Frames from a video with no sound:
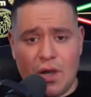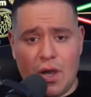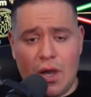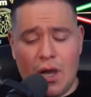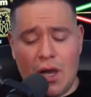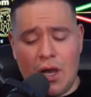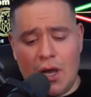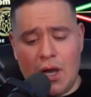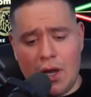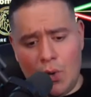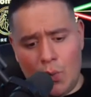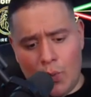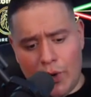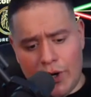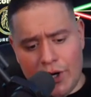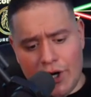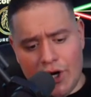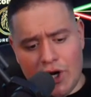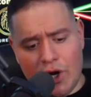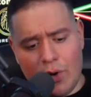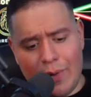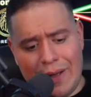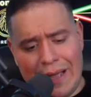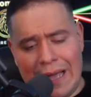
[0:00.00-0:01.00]
Uh, we're going to
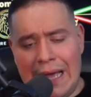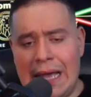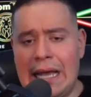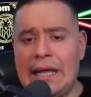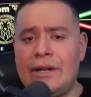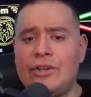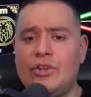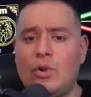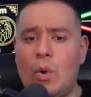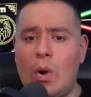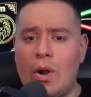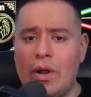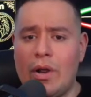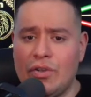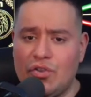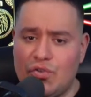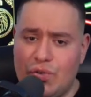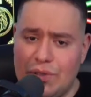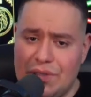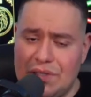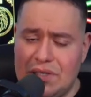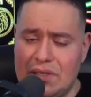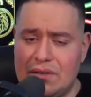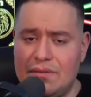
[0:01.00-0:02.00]
go ahead do our
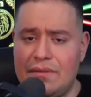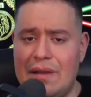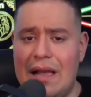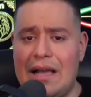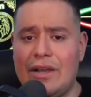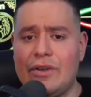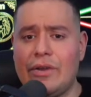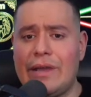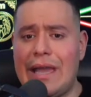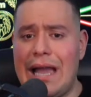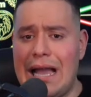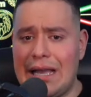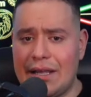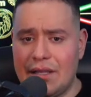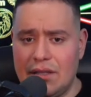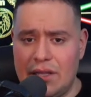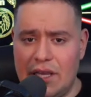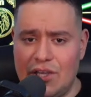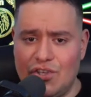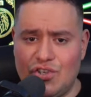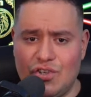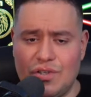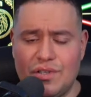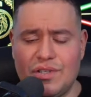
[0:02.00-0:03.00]
intrinsic value
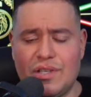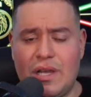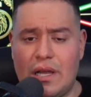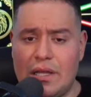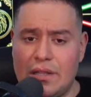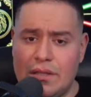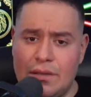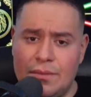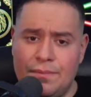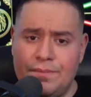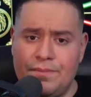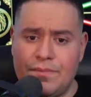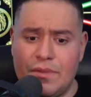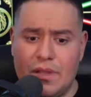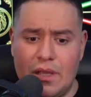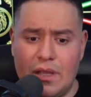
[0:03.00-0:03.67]
calculations on them,